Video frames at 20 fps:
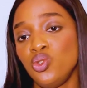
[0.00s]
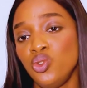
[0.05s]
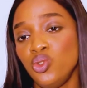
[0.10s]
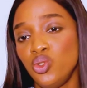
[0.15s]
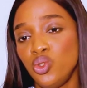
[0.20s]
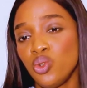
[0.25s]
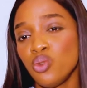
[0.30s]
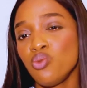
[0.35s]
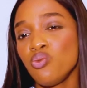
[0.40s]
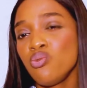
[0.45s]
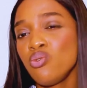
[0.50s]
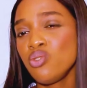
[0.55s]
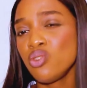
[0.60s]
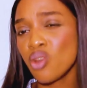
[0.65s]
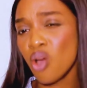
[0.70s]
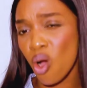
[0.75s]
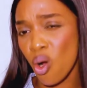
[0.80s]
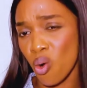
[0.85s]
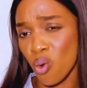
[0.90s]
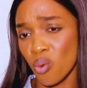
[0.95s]
you
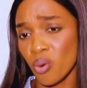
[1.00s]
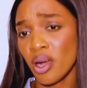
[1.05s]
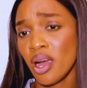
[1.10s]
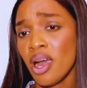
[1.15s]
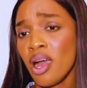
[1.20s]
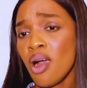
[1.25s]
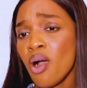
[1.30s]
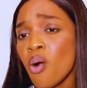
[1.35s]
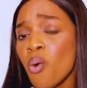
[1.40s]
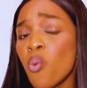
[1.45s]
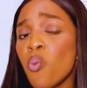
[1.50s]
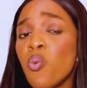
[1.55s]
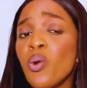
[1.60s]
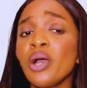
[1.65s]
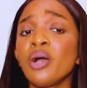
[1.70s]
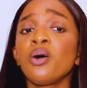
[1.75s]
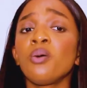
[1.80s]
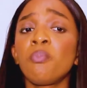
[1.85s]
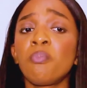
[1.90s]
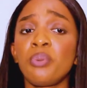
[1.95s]
know
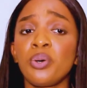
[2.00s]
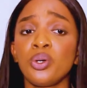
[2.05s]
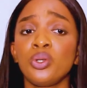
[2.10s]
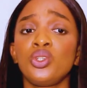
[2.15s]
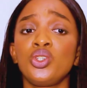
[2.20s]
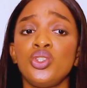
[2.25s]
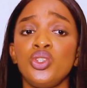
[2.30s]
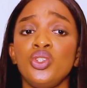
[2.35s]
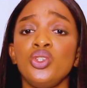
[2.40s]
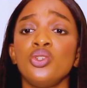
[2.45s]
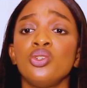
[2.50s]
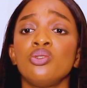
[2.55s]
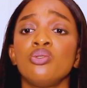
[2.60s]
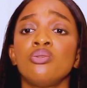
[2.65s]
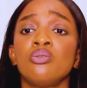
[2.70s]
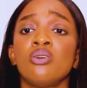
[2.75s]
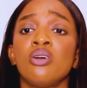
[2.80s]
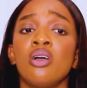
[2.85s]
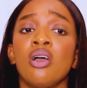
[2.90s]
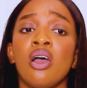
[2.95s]
will put
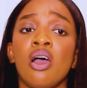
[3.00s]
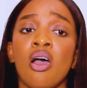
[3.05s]
you